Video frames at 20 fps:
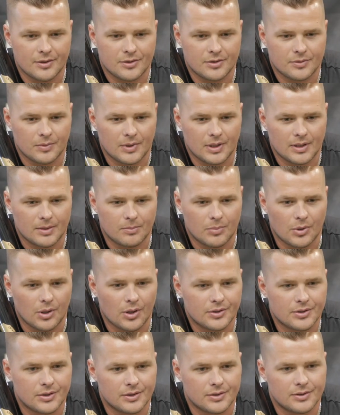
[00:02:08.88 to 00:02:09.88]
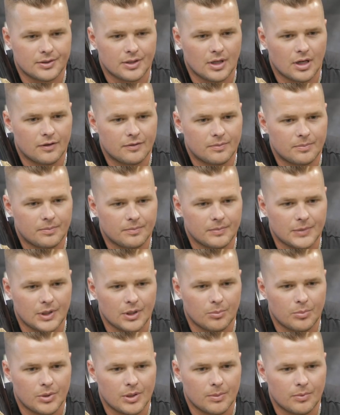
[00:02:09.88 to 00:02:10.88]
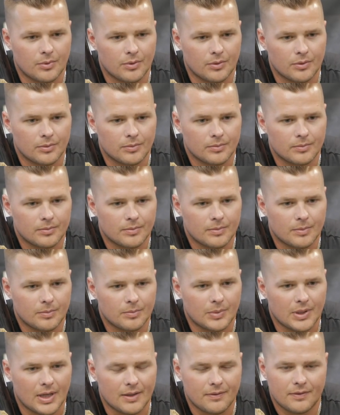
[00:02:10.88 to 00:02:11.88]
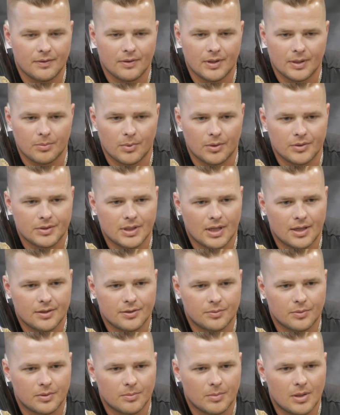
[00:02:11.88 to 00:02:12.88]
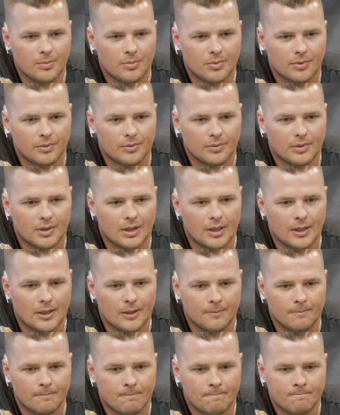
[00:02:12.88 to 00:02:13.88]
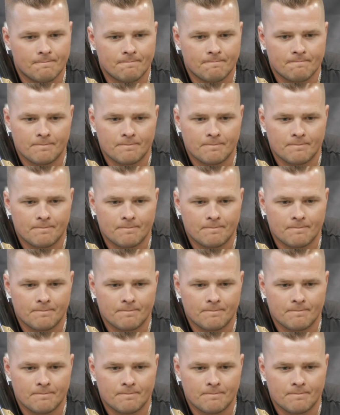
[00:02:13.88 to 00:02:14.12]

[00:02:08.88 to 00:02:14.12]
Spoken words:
guys swing birch and stuff, but I feel like most guys swing maple.